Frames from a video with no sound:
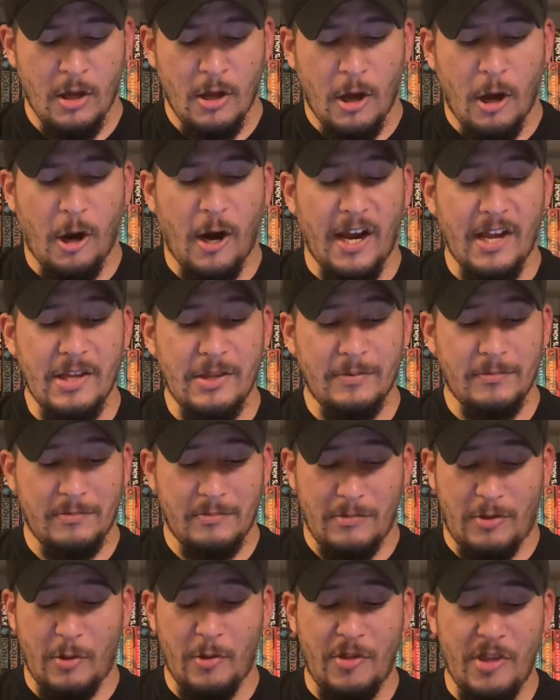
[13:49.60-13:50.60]
Alright,
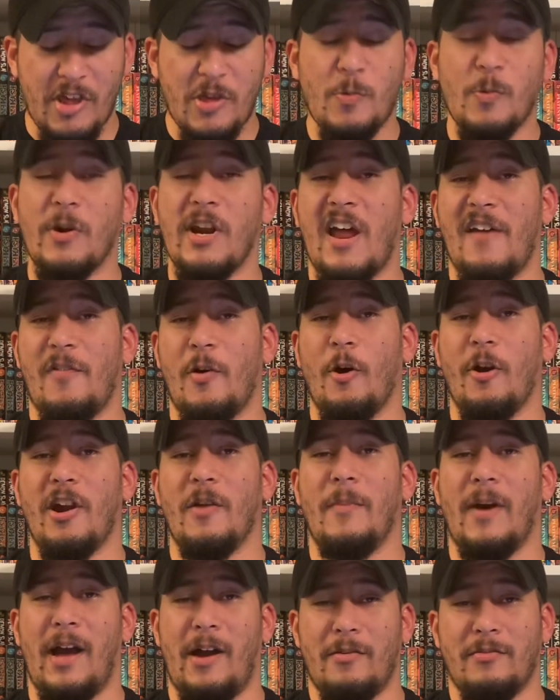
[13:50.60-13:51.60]
so this one I've heard
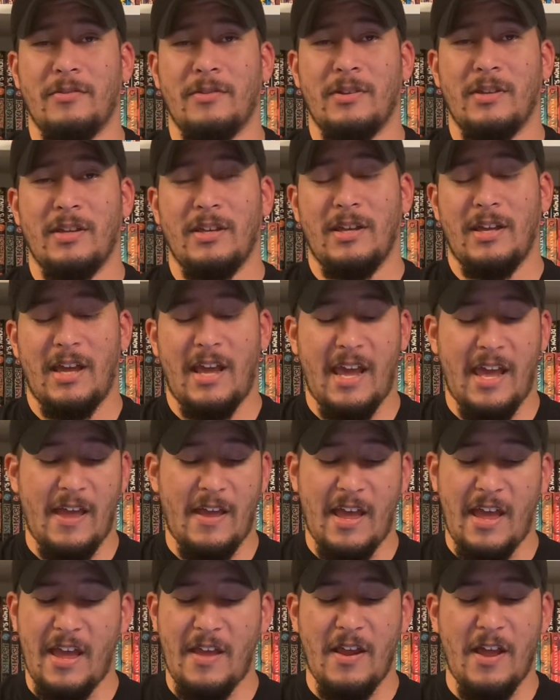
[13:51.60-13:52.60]
about.
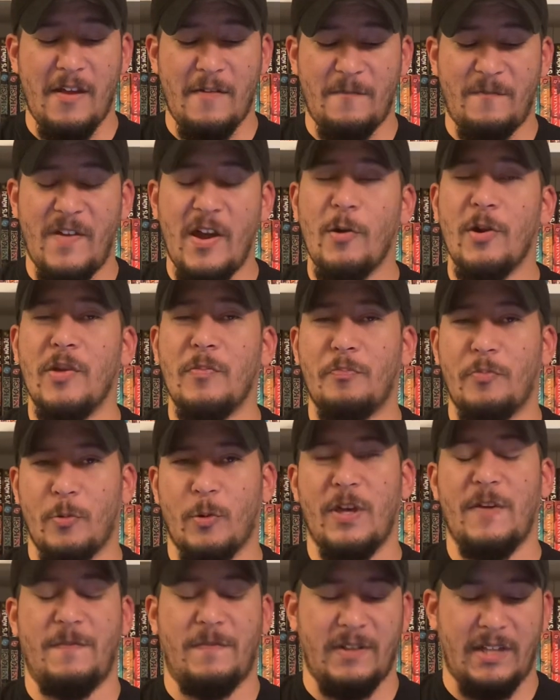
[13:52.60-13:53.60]
And very
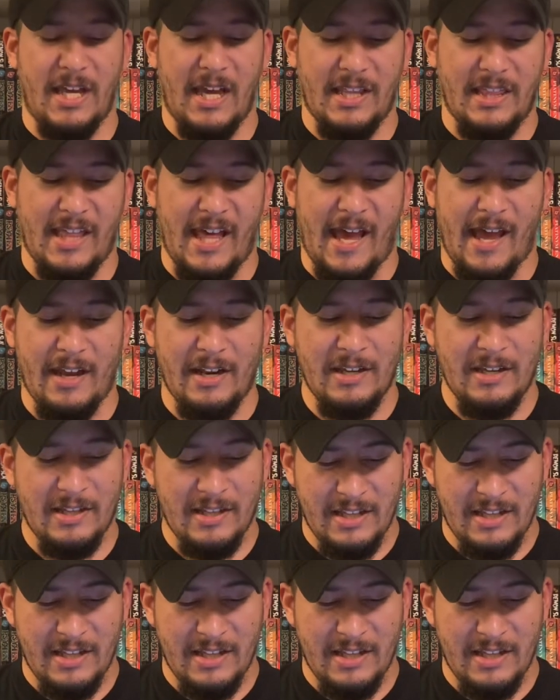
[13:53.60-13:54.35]
briefly at that.